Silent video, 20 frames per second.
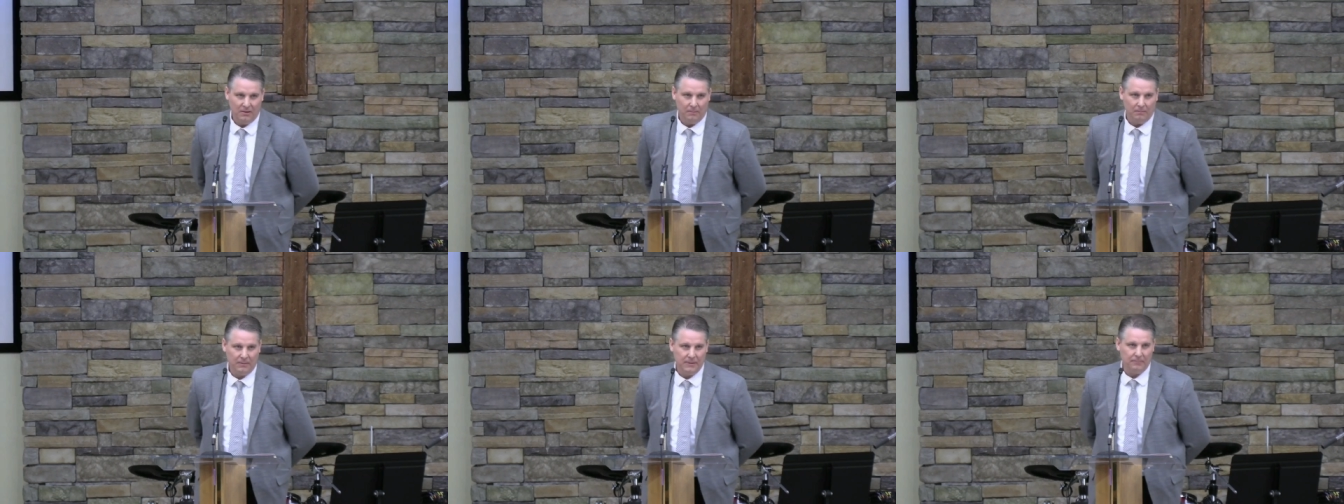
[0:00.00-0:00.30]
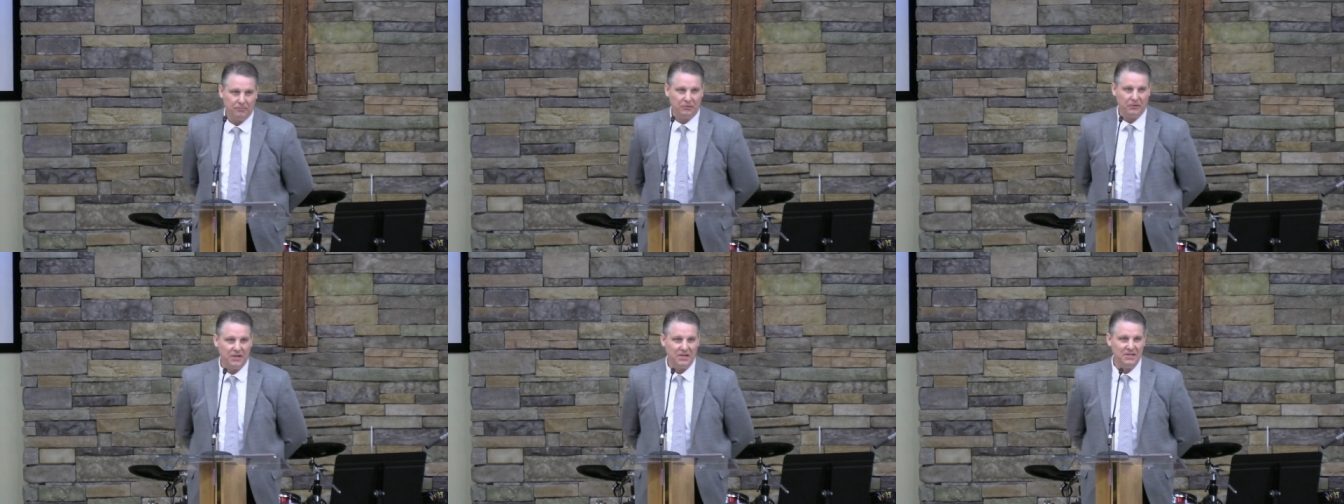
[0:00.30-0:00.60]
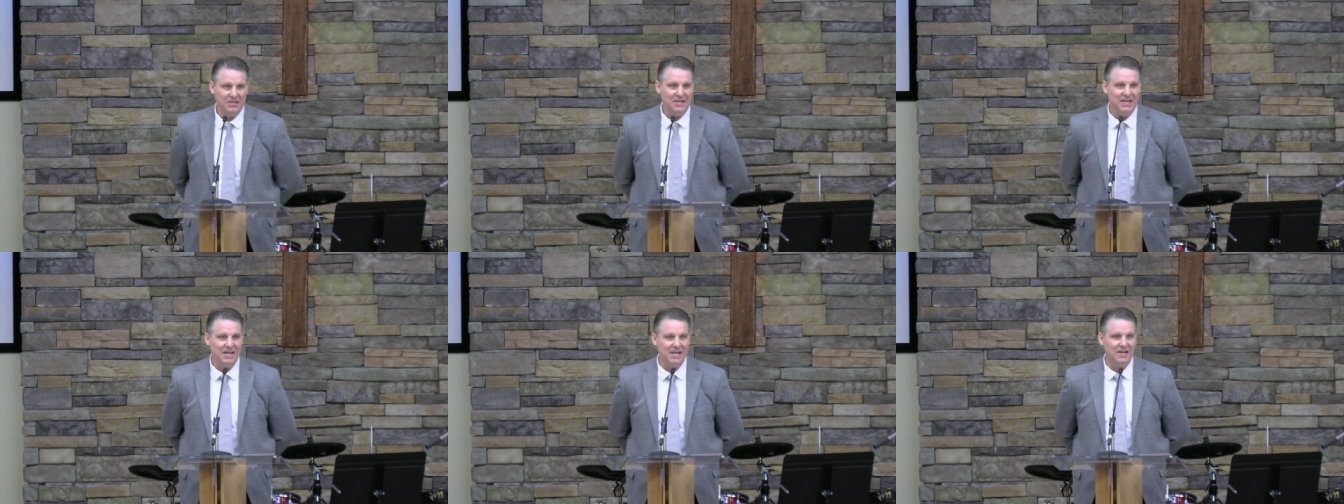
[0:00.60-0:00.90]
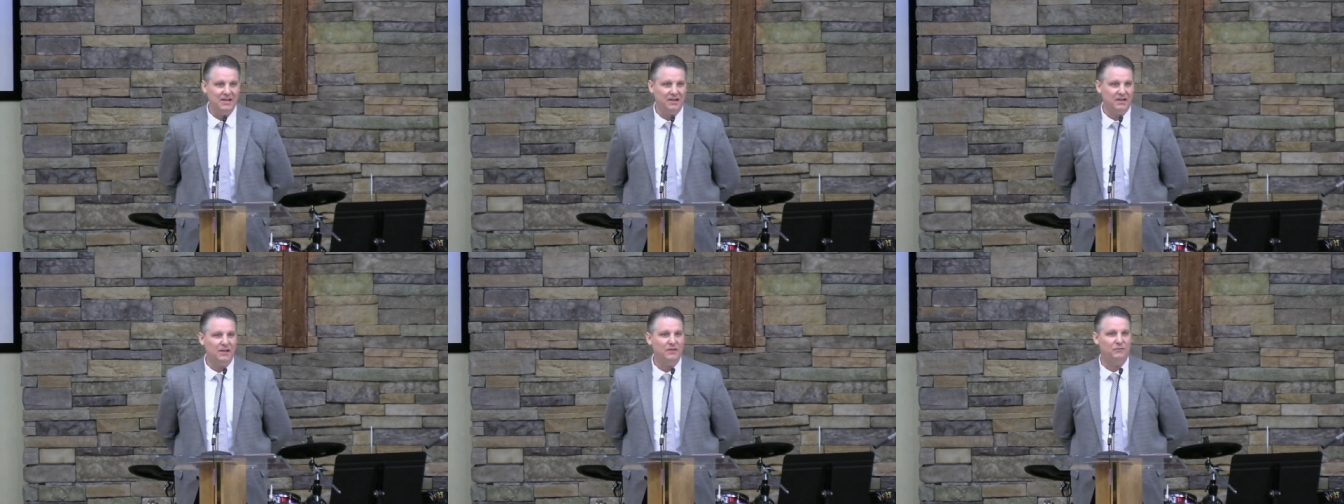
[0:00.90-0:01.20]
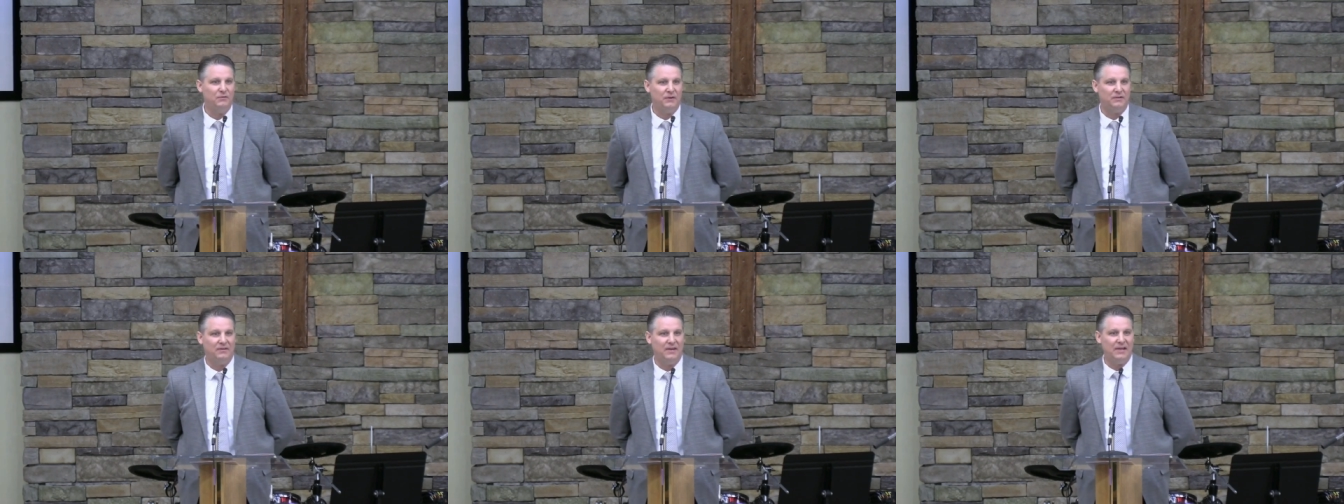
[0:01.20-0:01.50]
People didn't need an
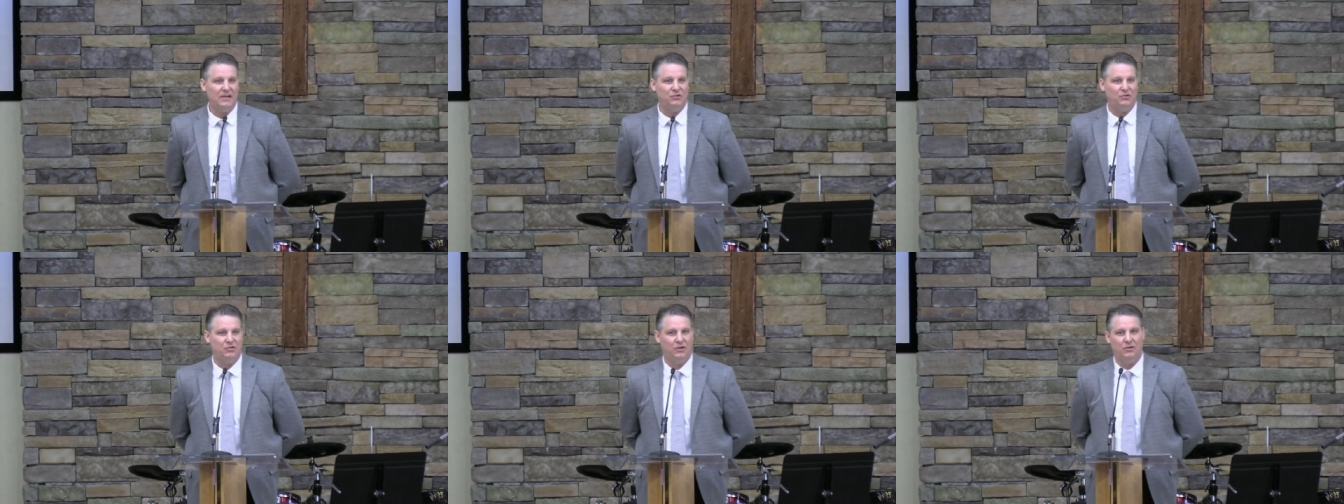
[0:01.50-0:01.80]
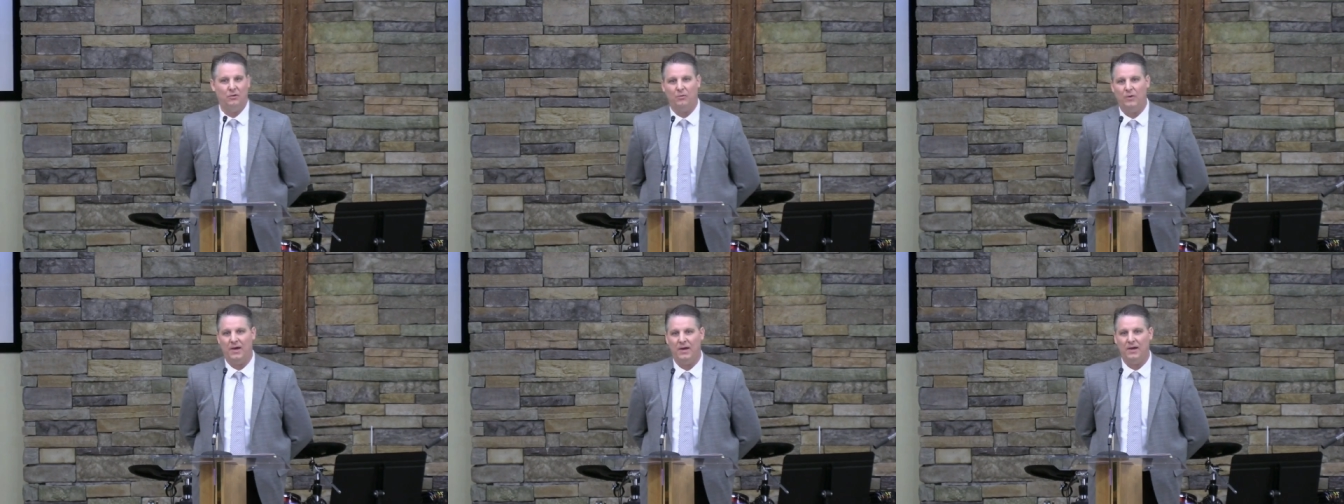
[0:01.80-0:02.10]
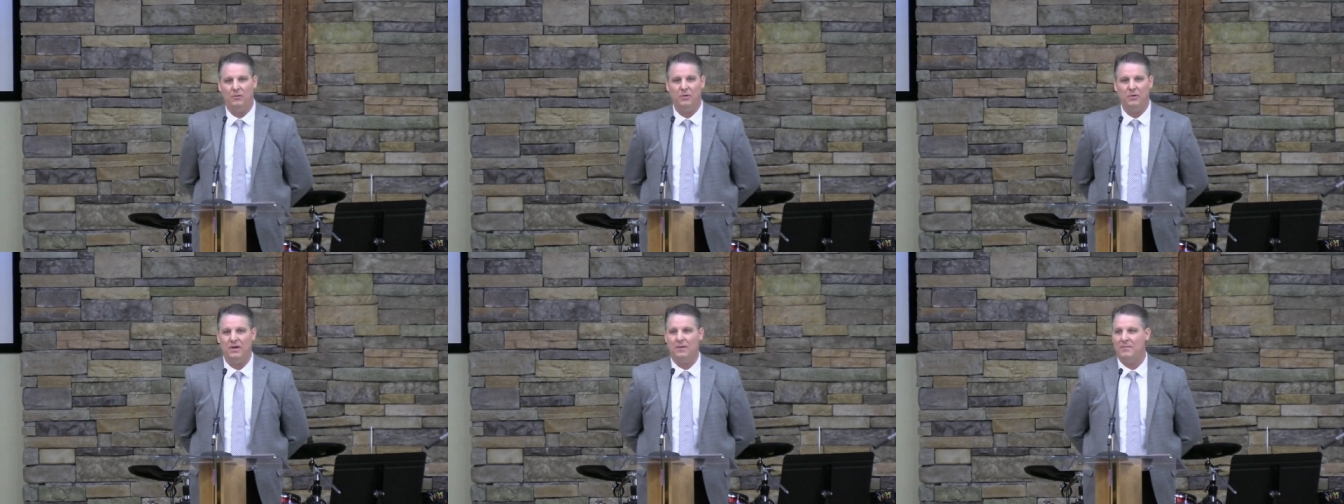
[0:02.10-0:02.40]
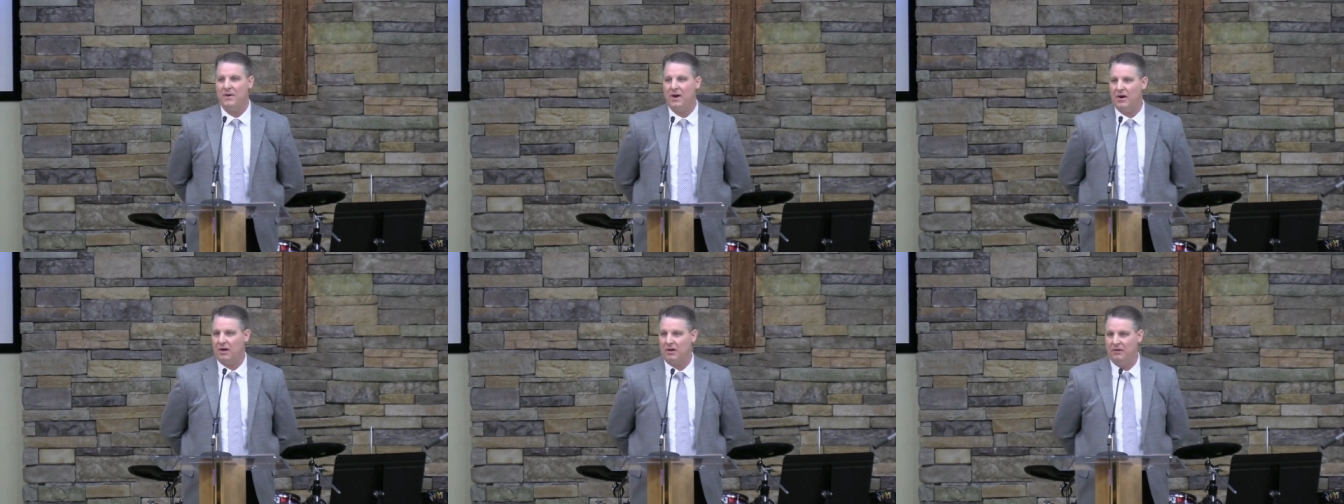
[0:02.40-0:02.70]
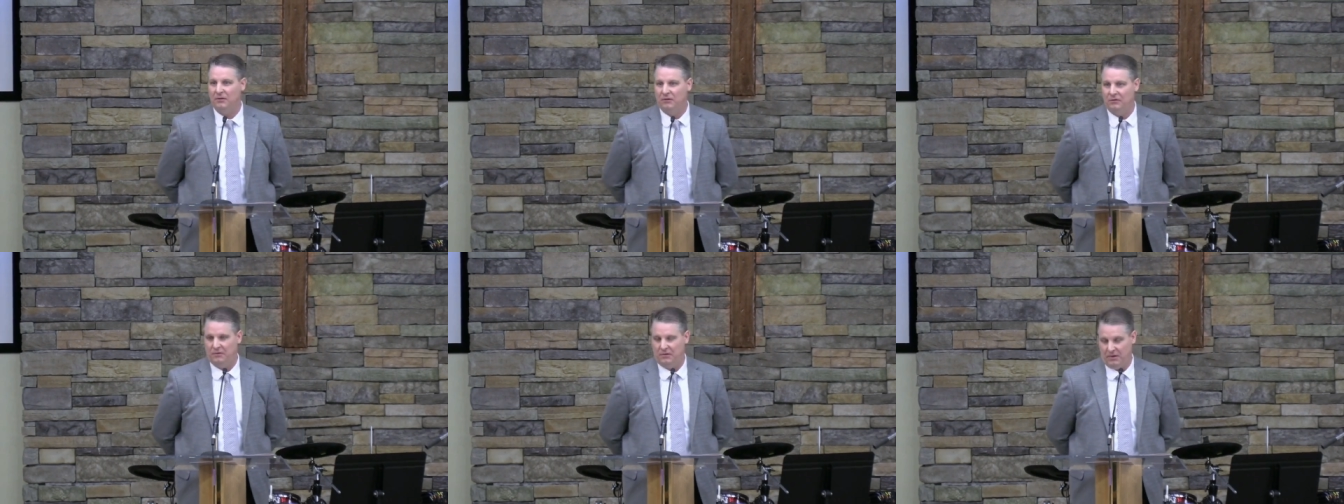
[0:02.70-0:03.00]
invitation the way we
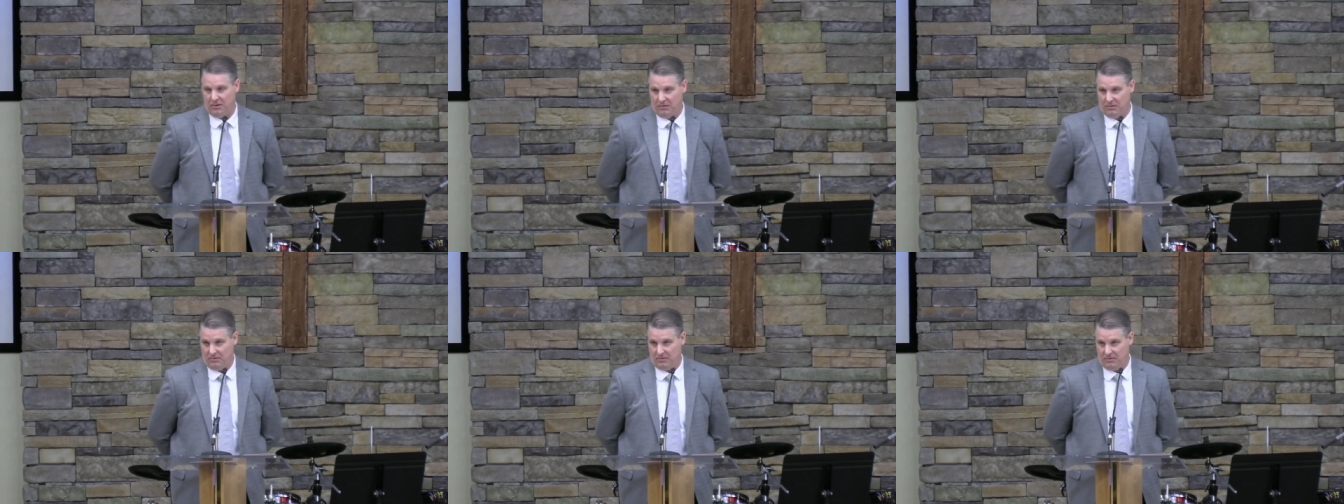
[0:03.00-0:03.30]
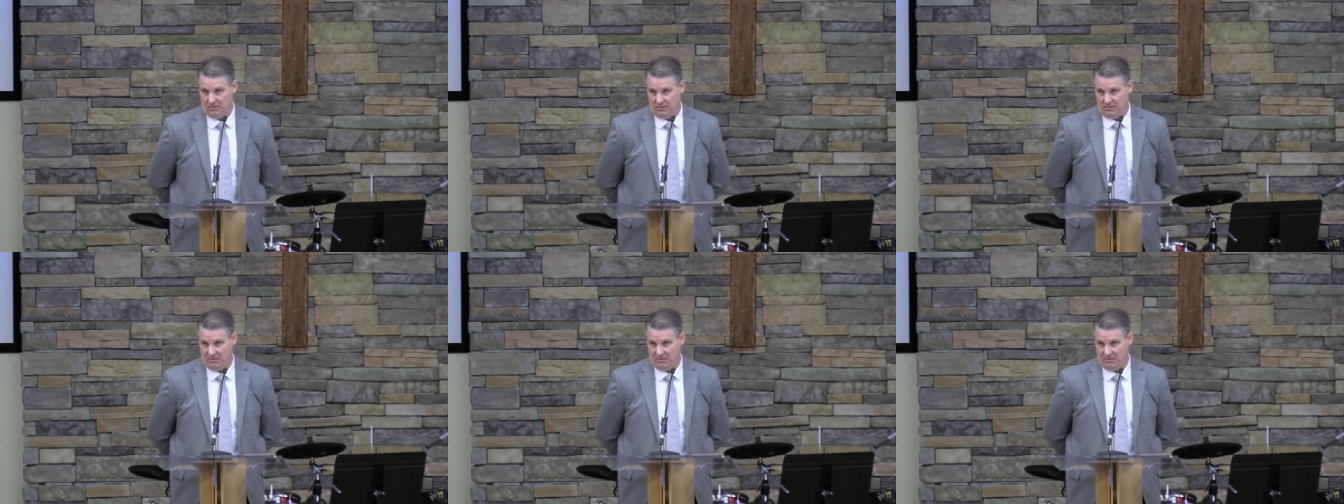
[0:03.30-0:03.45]
Americans do,